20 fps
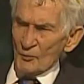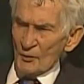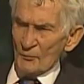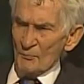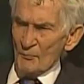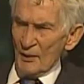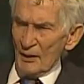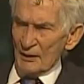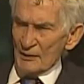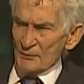with
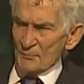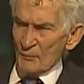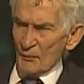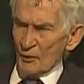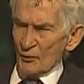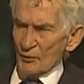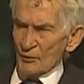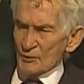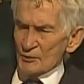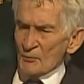men is
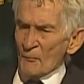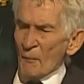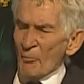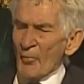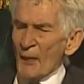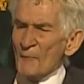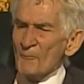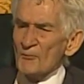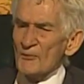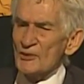because,
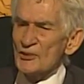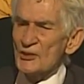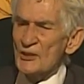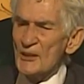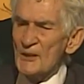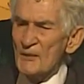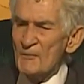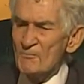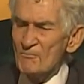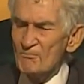
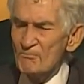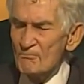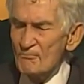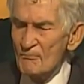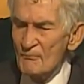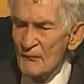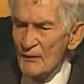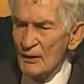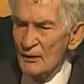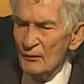see,
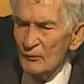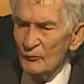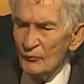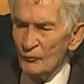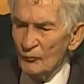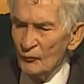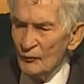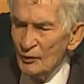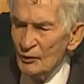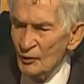
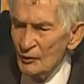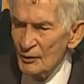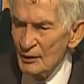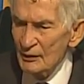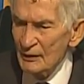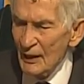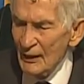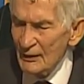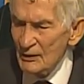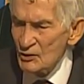we know that
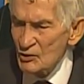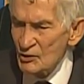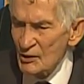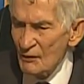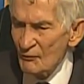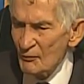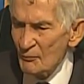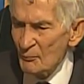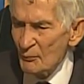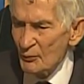
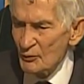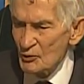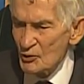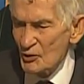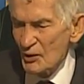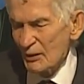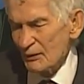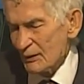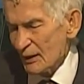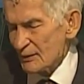
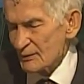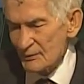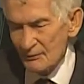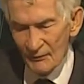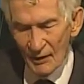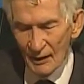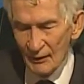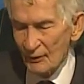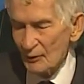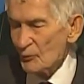97%,
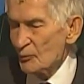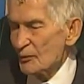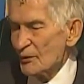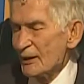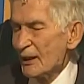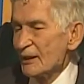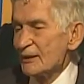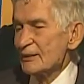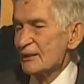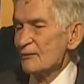I don't know where they
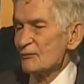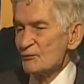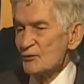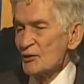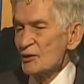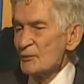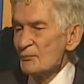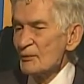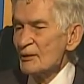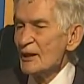got that
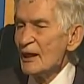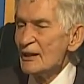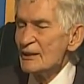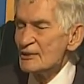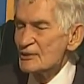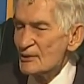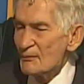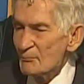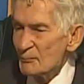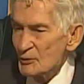figure, but
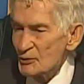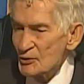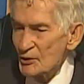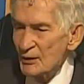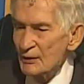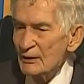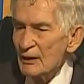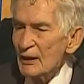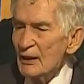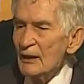
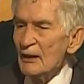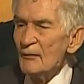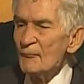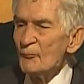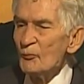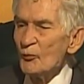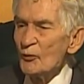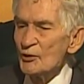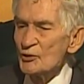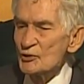97% of
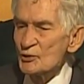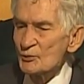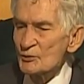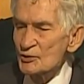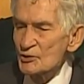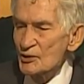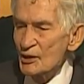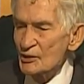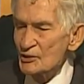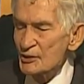boys who were
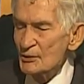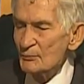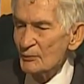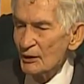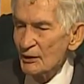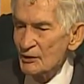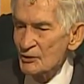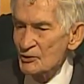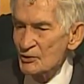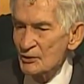sexually
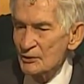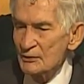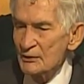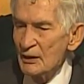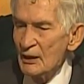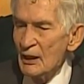molested